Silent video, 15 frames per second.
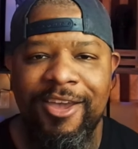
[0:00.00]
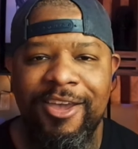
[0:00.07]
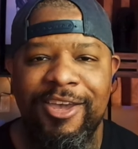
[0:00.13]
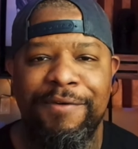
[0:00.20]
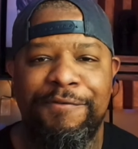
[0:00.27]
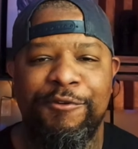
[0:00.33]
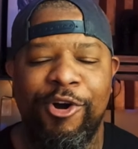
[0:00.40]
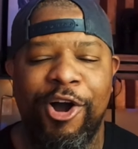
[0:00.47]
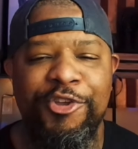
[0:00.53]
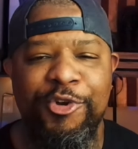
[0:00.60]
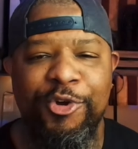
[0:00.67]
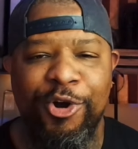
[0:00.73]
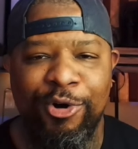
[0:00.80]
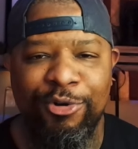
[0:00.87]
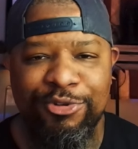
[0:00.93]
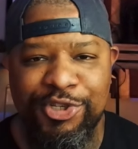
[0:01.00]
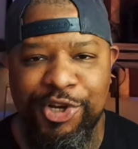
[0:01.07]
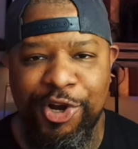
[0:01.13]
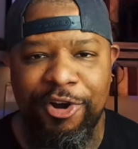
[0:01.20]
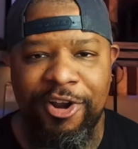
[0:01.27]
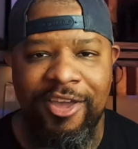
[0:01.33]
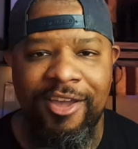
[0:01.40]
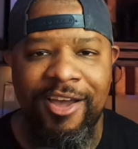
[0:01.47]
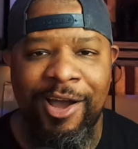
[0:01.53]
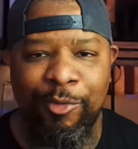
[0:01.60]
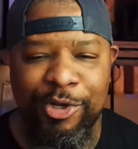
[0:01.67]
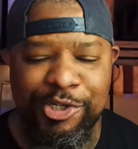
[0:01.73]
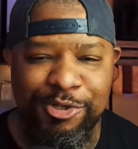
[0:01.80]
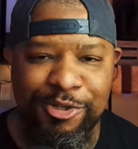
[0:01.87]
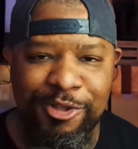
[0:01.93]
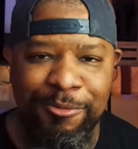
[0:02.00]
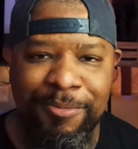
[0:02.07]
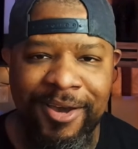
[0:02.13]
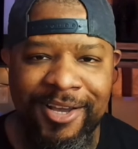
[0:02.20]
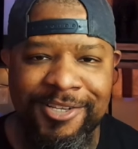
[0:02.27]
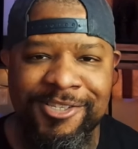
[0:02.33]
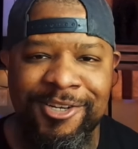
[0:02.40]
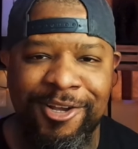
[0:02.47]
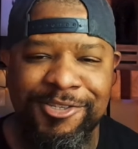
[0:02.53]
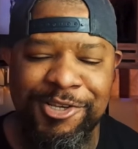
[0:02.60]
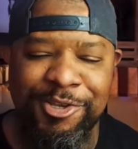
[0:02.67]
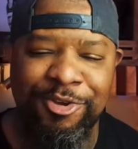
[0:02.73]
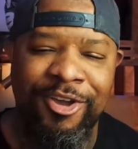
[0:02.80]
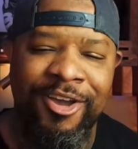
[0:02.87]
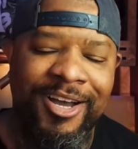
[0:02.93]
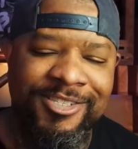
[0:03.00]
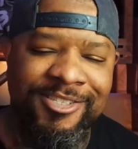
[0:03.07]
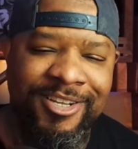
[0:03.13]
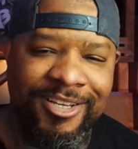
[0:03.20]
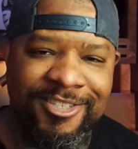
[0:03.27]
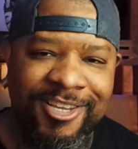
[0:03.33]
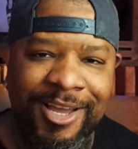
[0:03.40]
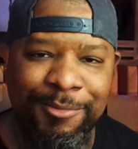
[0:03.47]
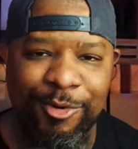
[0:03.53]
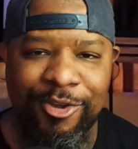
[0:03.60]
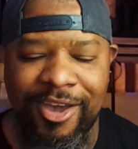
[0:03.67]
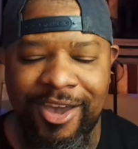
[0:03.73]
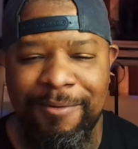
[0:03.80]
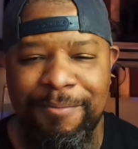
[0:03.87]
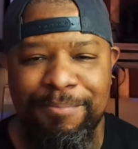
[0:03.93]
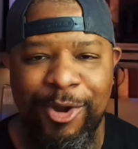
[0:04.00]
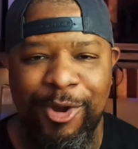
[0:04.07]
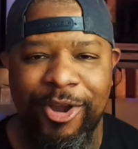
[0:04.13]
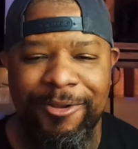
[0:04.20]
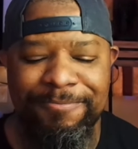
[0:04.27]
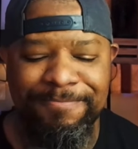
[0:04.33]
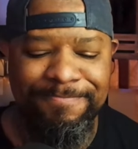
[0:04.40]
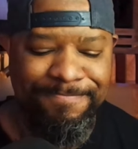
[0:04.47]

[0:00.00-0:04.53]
If you're on your own journey, I wish you the best and I'll see you guys next time. Okay. Be great.